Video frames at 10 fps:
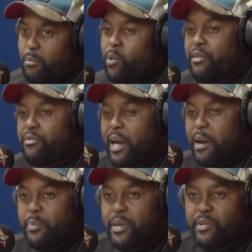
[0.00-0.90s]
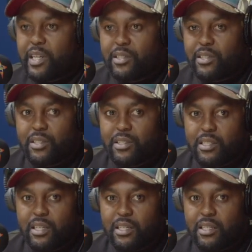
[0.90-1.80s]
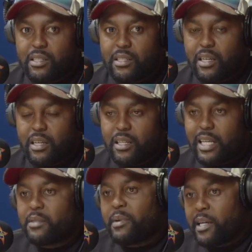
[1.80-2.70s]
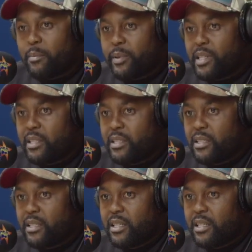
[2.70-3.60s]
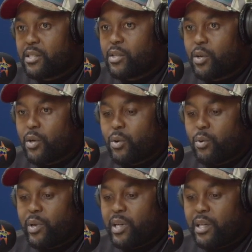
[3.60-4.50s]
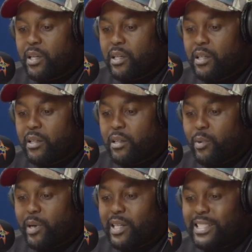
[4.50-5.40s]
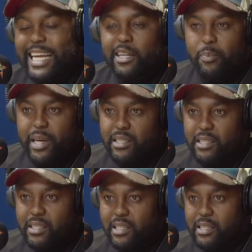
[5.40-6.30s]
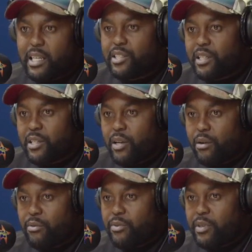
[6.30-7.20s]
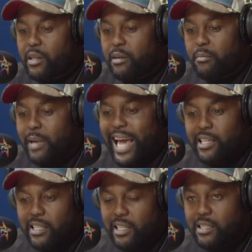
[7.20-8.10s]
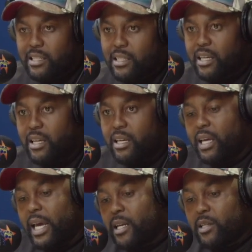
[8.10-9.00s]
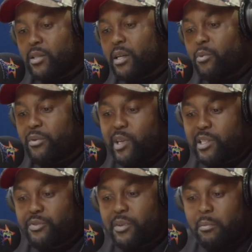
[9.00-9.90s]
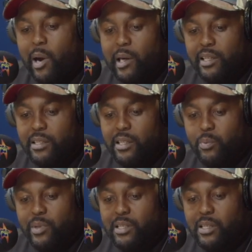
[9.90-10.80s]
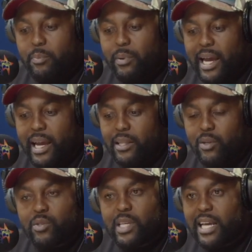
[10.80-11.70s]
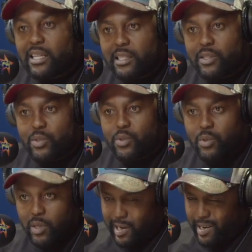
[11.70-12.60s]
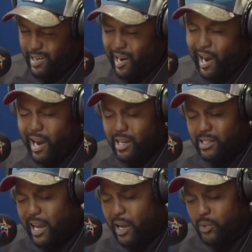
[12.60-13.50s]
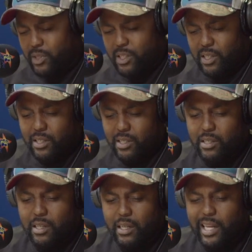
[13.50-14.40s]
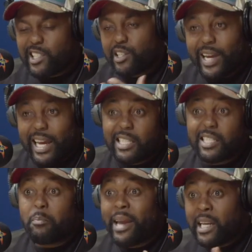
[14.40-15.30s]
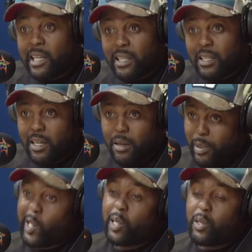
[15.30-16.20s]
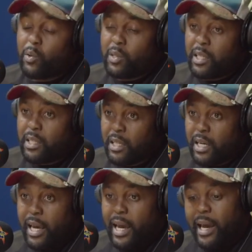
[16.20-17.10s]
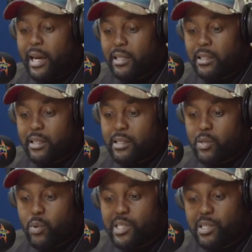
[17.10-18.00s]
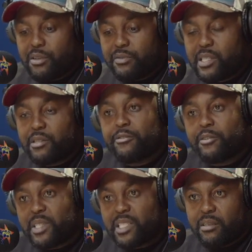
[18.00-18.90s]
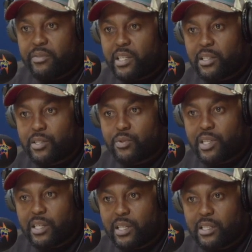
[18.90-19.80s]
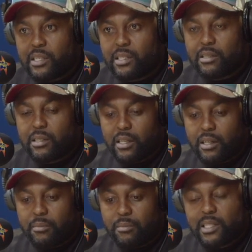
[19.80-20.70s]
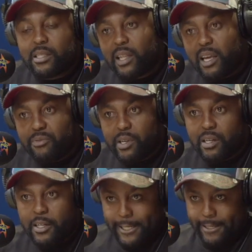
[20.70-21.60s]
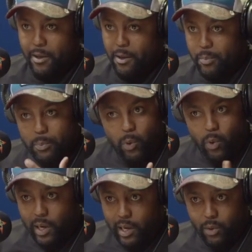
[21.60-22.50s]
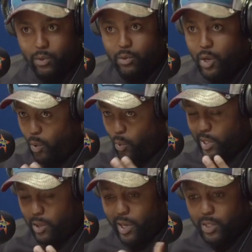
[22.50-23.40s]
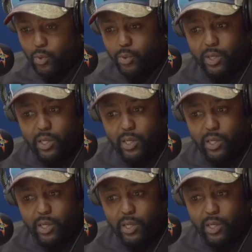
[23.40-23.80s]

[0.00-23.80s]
Mulla VIP Rentals is uh, that's my company. Mm-hmm. So we we're a database mm-hmm. essentially of um, assets, and uh, we've got different markets that we supply those assets to: mm. cars, houses, uh, luxury assets mainly, mm-hmm. but not only and uh, so we service the film and TV industry in um, in South Africa. Okay. People are we're the ones who you